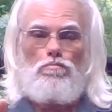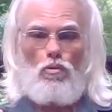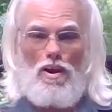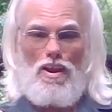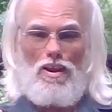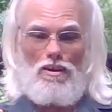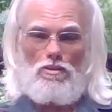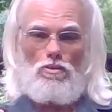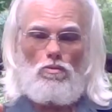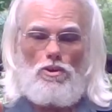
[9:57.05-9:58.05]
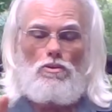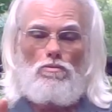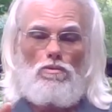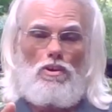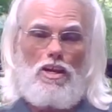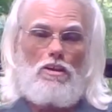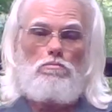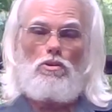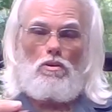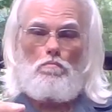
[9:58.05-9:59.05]
brand or your own
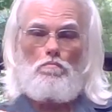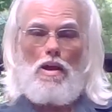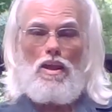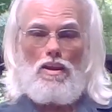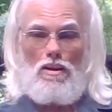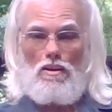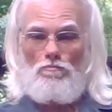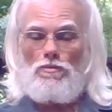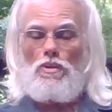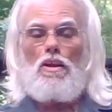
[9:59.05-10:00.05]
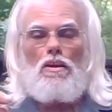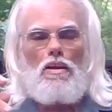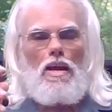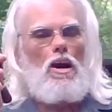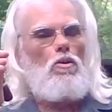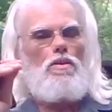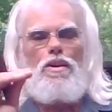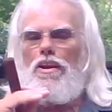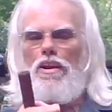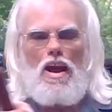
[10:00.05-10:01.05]
label or band, how
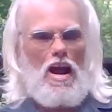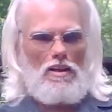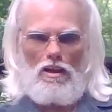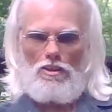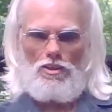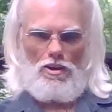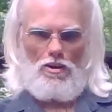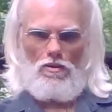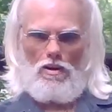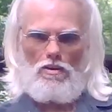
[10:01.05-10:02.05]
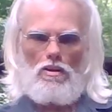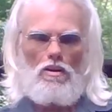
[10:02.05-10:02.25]
not to do it.